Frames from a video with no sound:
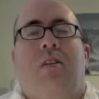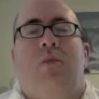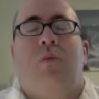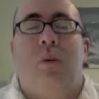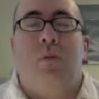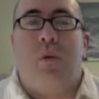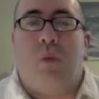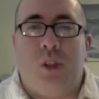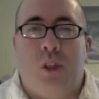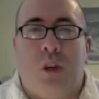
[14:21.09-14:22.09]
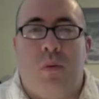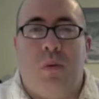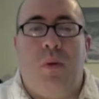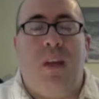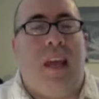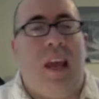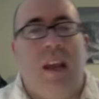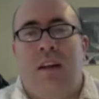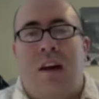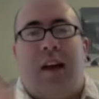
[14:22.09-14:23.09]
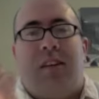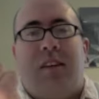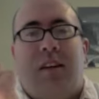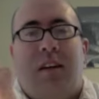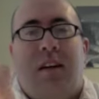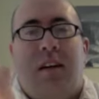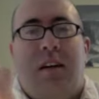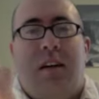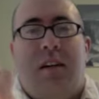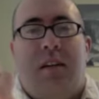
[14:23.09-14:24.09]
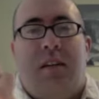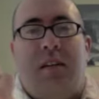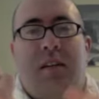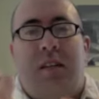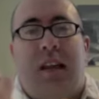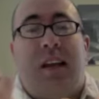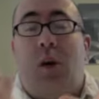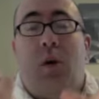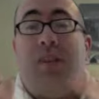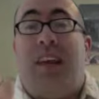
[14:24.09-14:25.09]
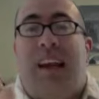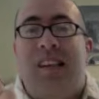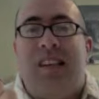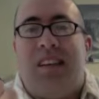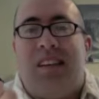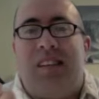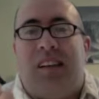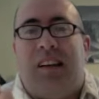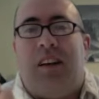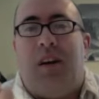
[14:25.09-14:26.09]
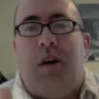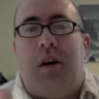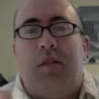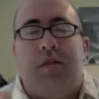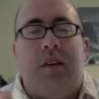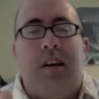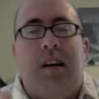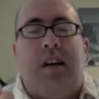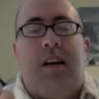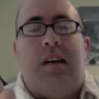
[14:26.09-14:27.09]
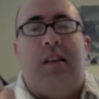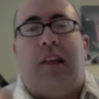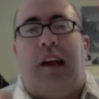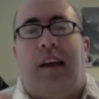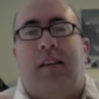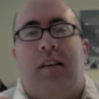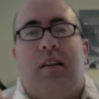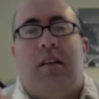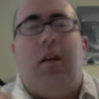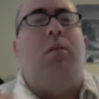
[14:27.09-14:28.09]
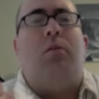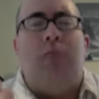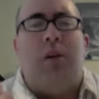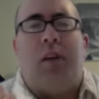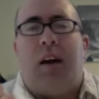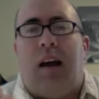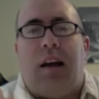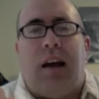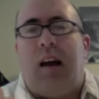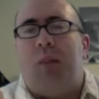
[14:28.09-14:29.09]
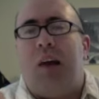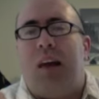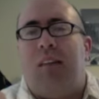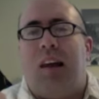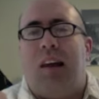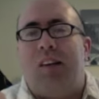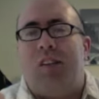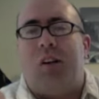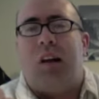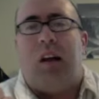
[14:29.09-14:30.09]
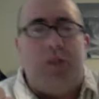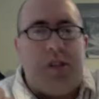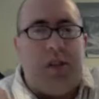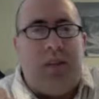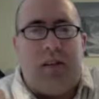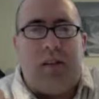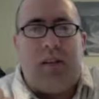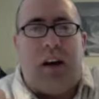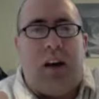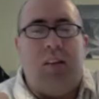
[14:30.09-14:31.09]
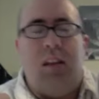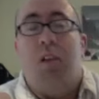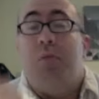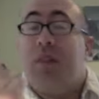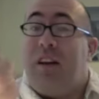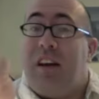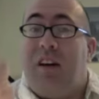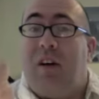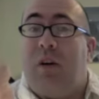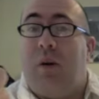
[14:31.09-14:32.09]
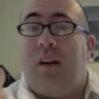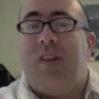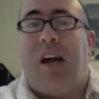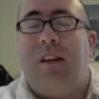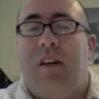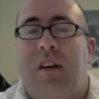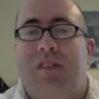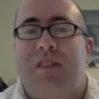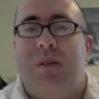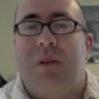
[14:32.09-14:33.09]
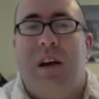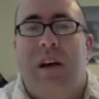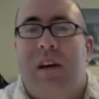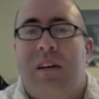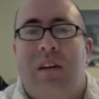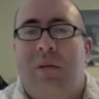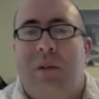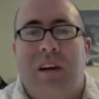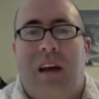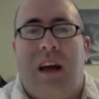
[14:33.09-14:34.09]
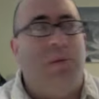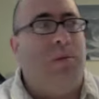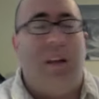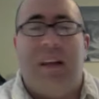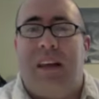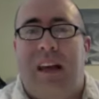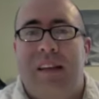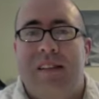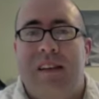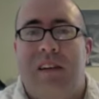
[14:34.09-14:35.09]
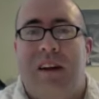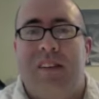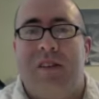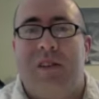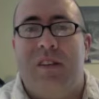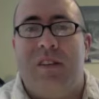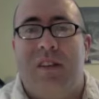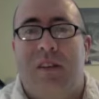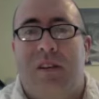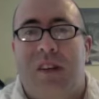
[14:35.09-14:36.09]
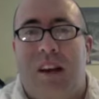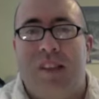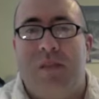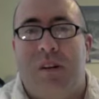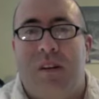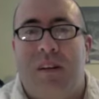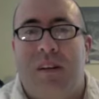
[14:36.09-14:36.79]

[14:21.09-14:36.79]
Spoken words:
When we worship, we cannot let go of the easy things to let go of. Like, oh, okay, I had a bad day yesterday, I'll just give that to God. But then here, holding tightly on to, you know what, I really can't see God's goodness in the Old Testament.